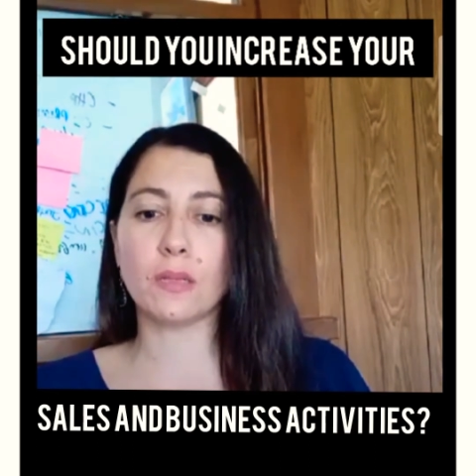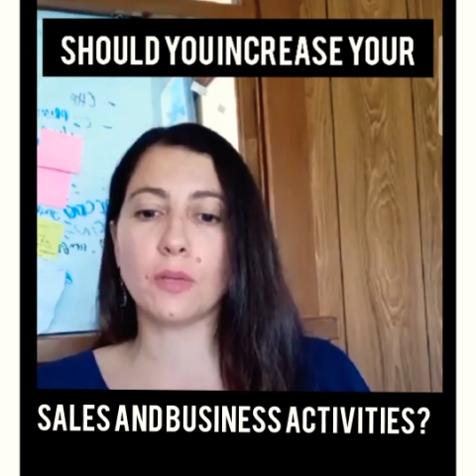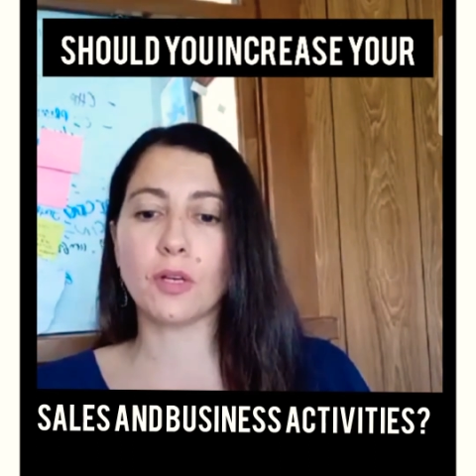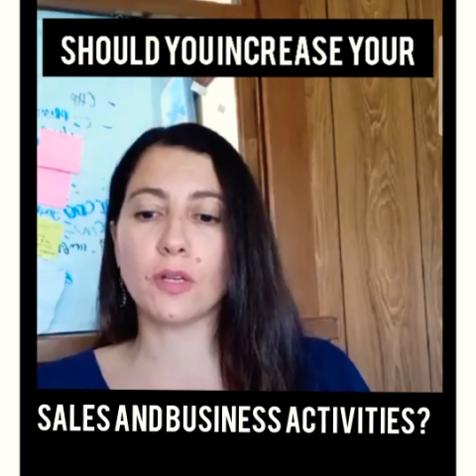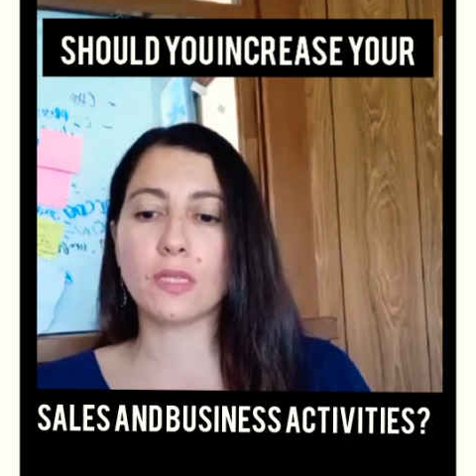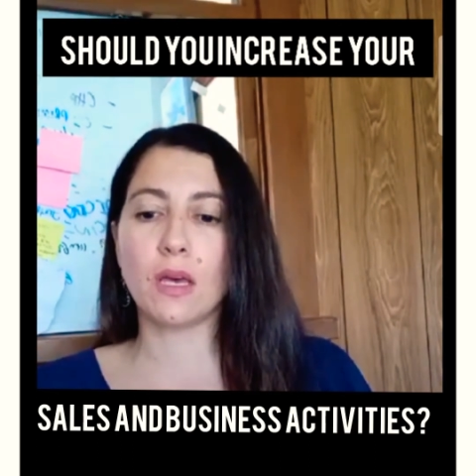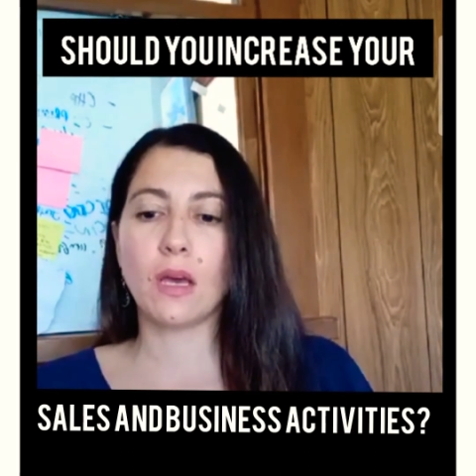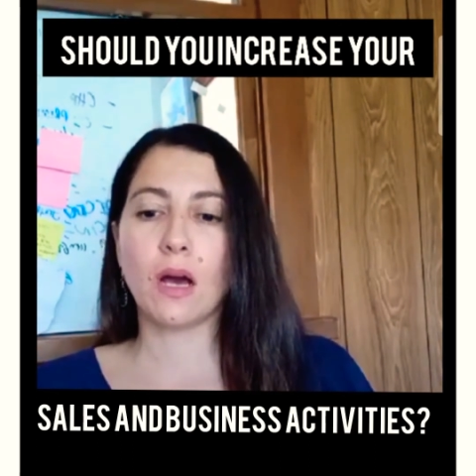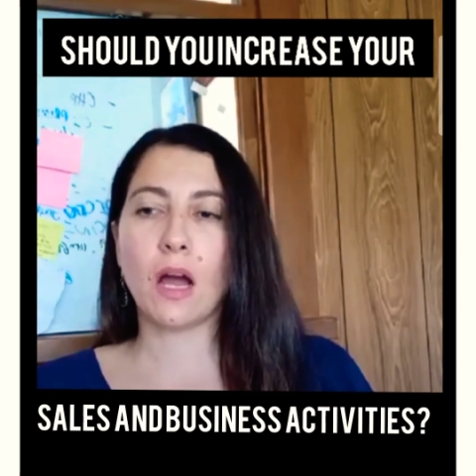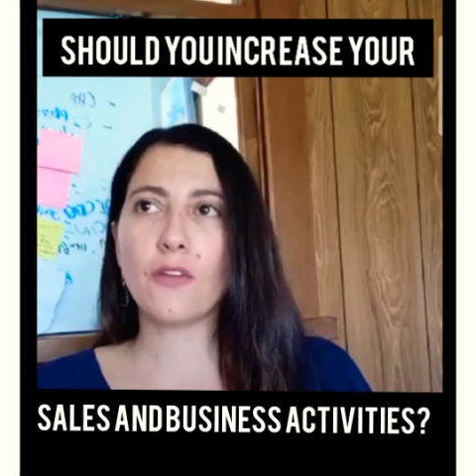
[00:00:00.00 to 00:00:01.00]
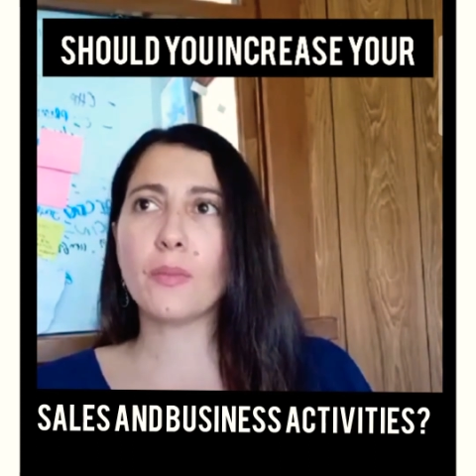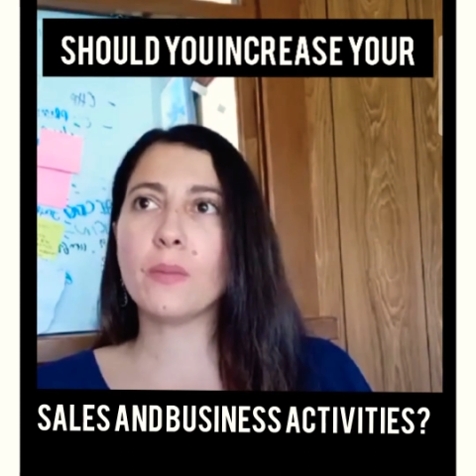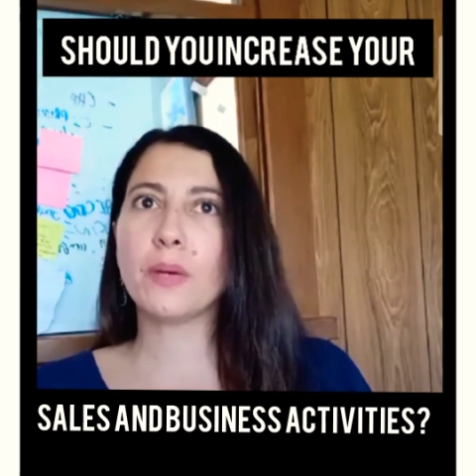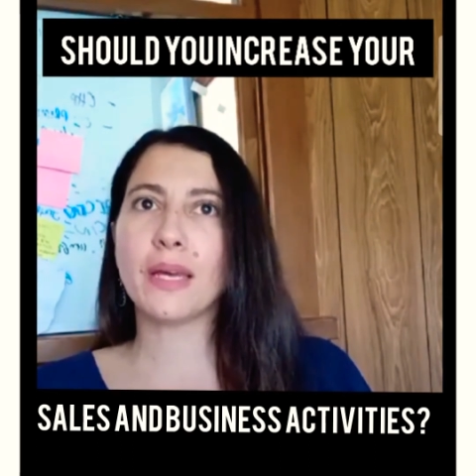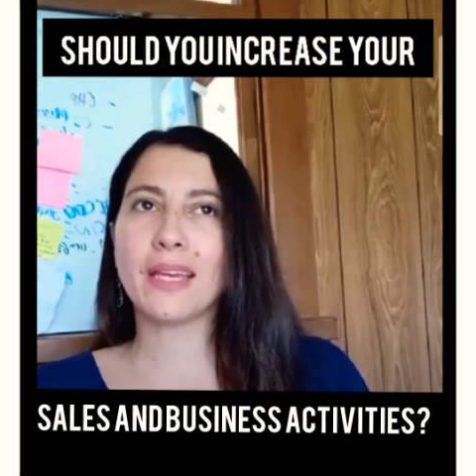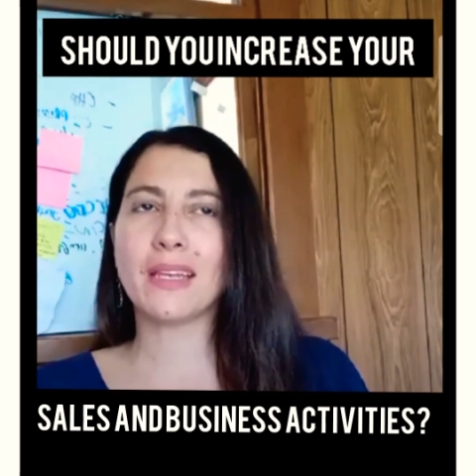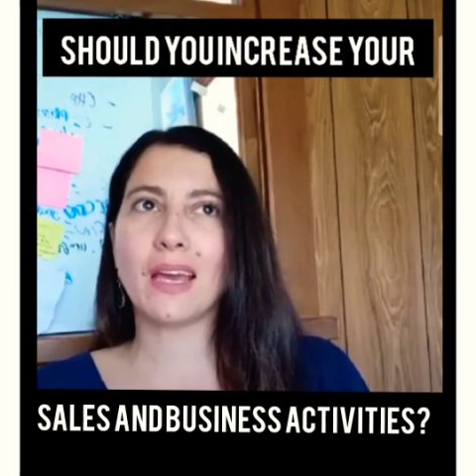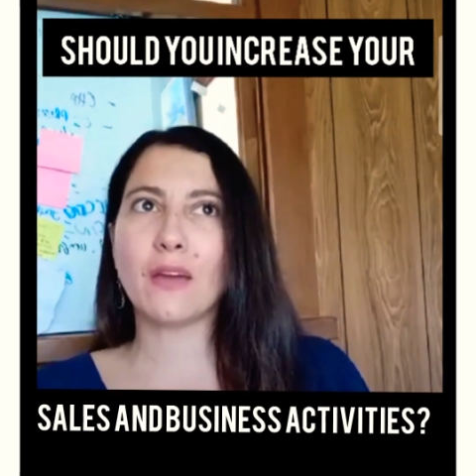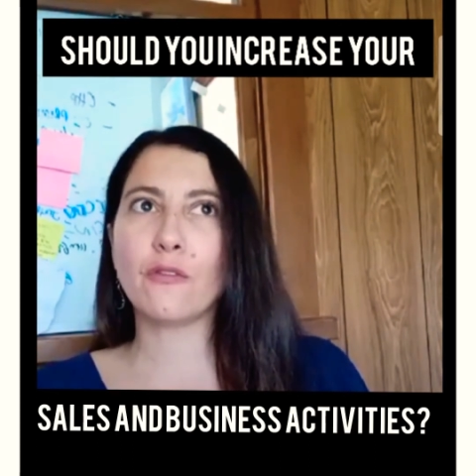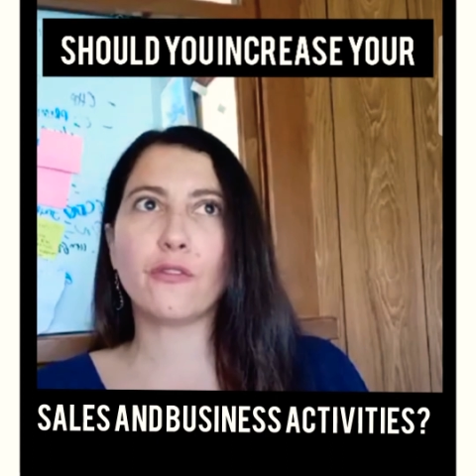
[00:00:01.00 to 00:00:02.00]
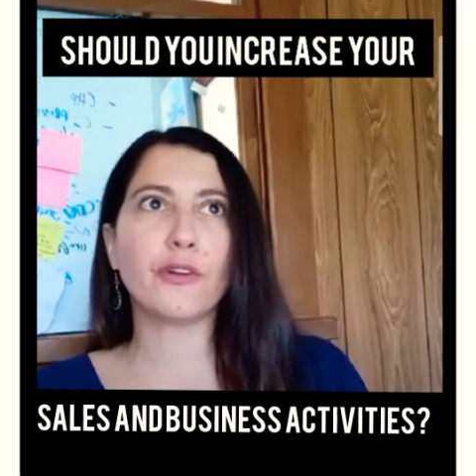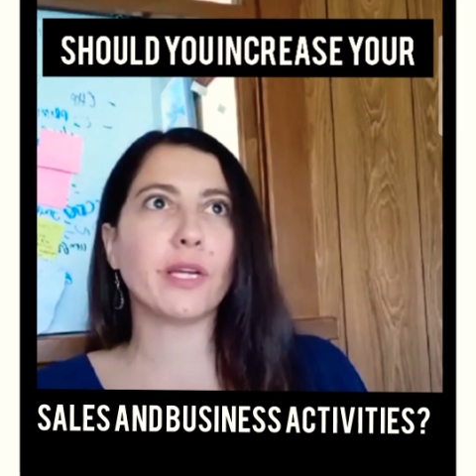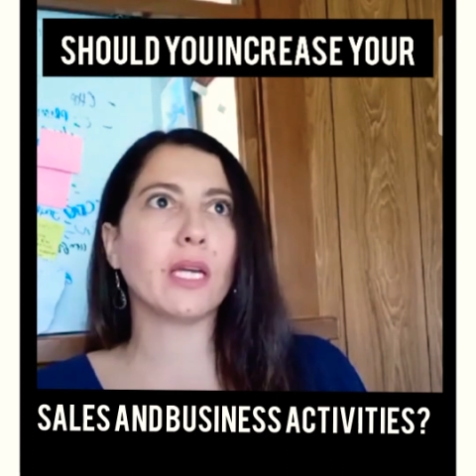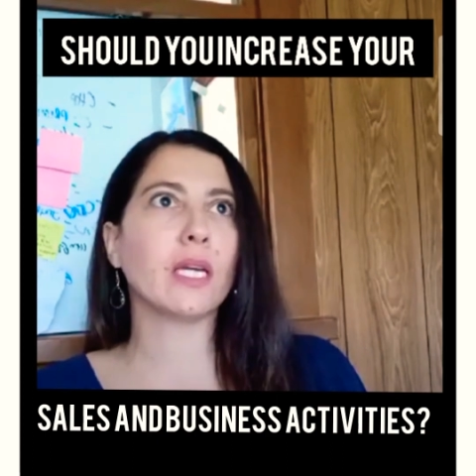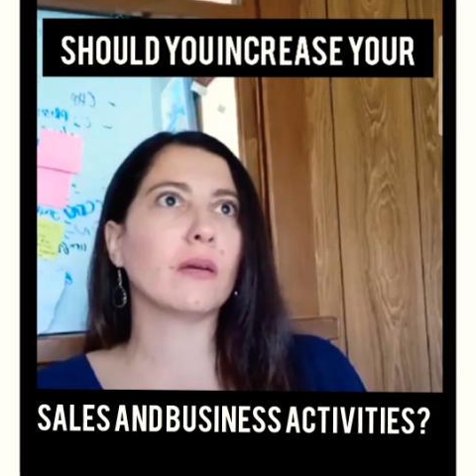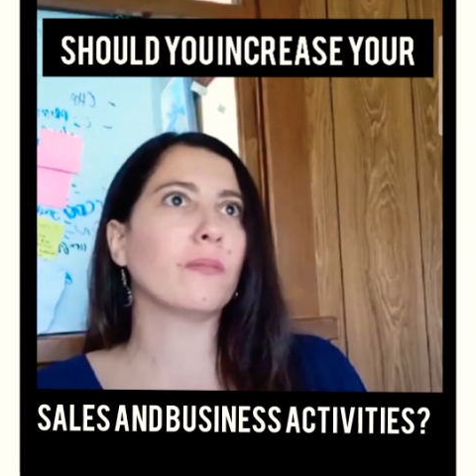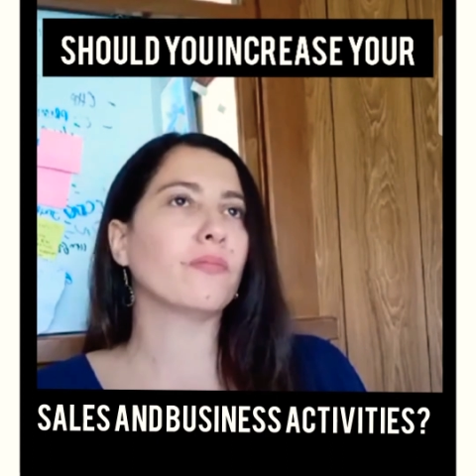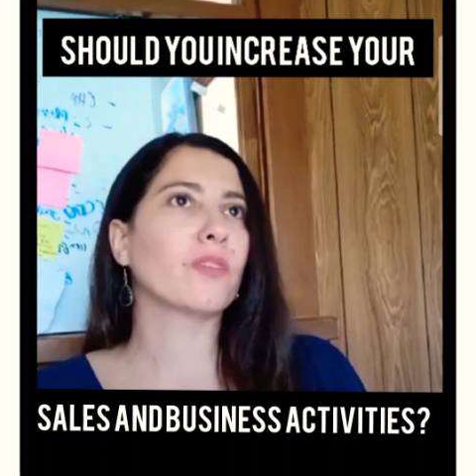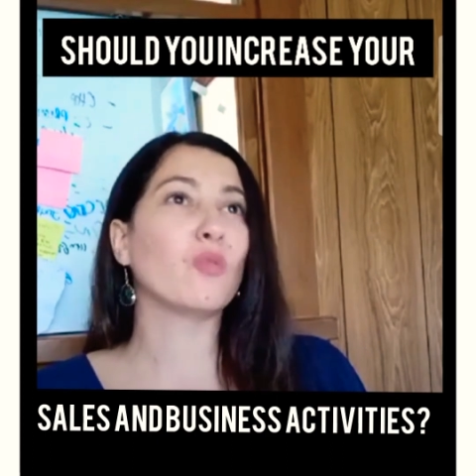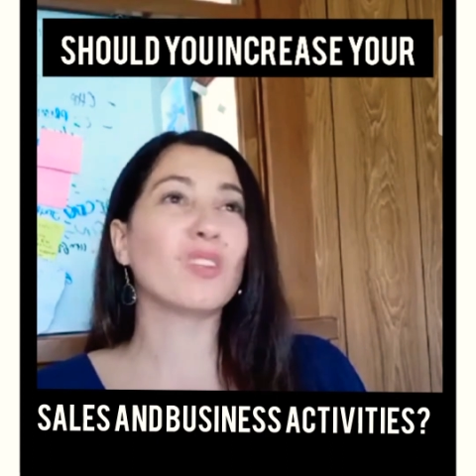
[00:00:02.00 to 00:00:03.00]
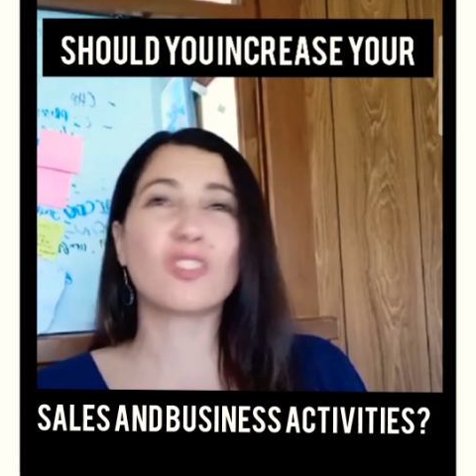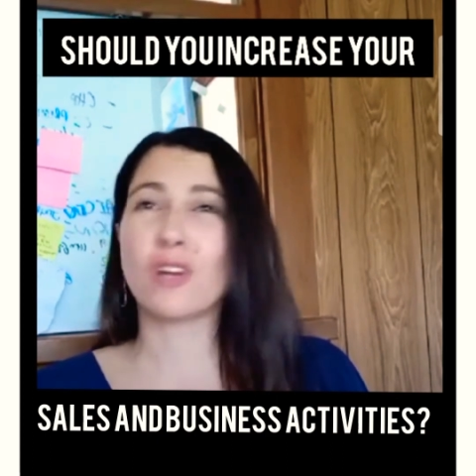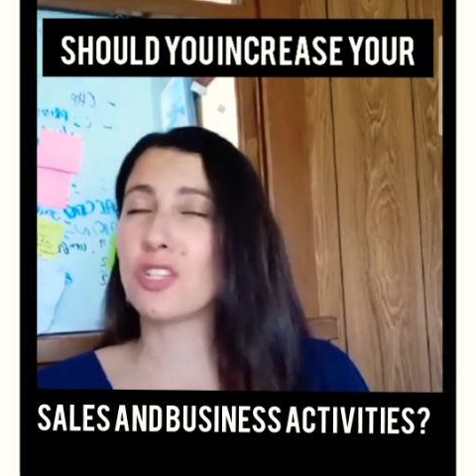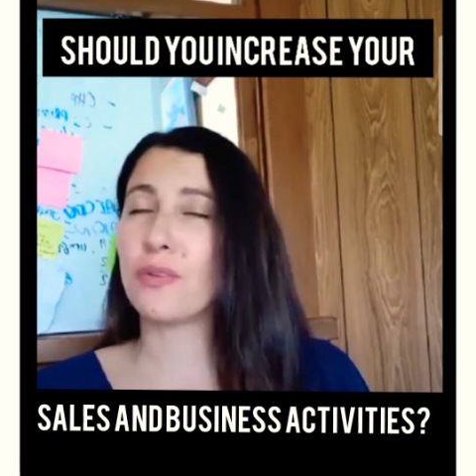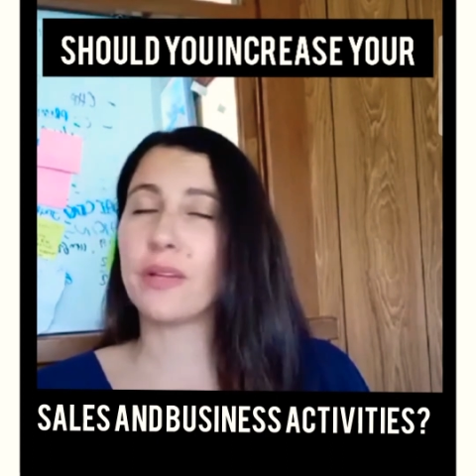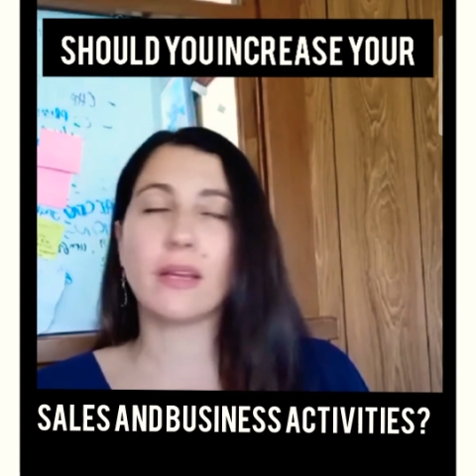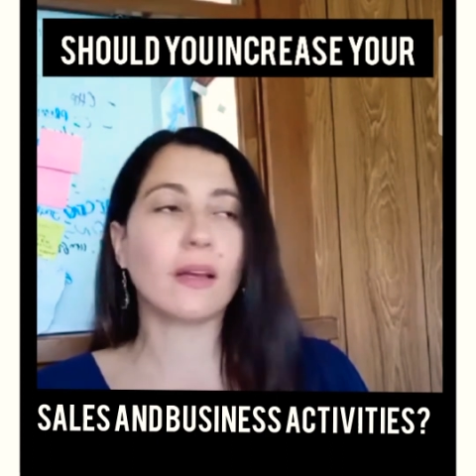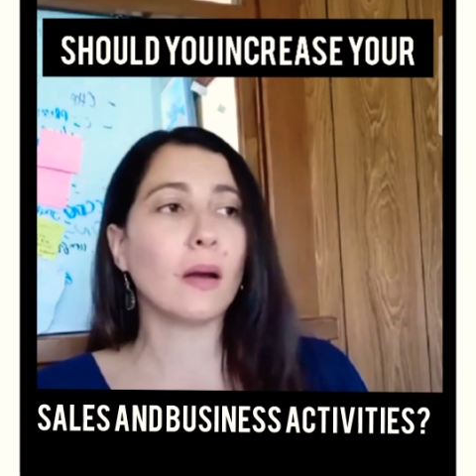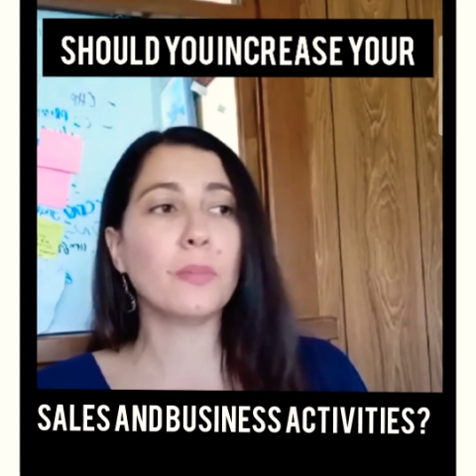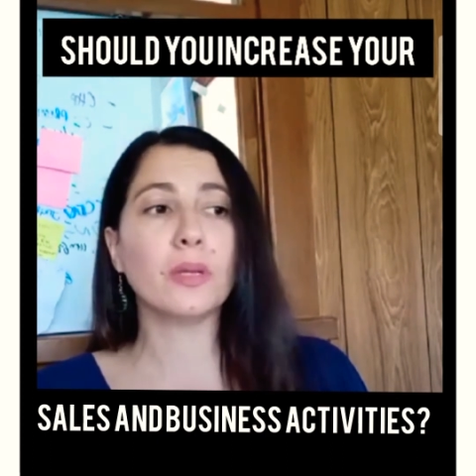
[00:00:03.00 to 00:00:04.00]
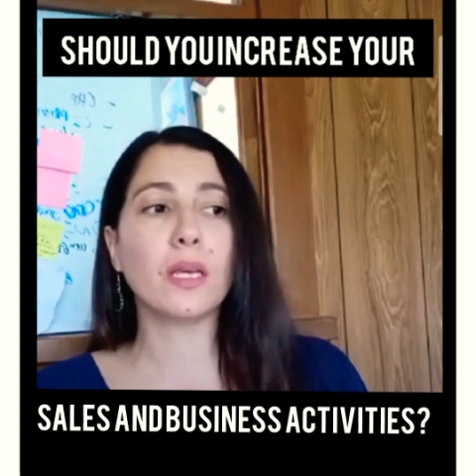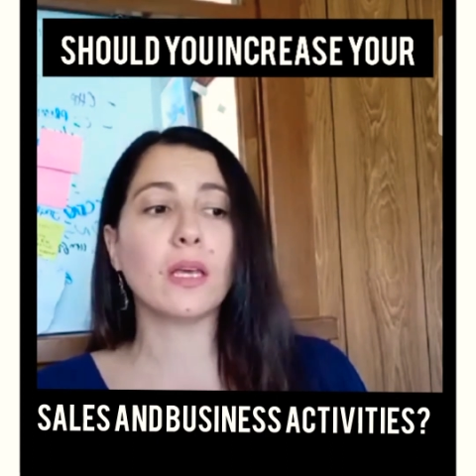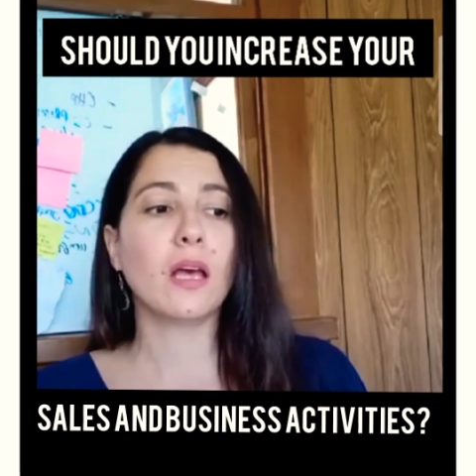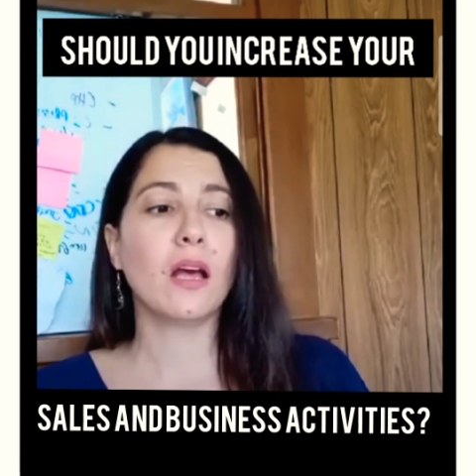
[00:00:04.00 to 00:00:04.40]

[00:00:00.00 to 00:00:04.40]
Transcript: because I remember in every restructuring company,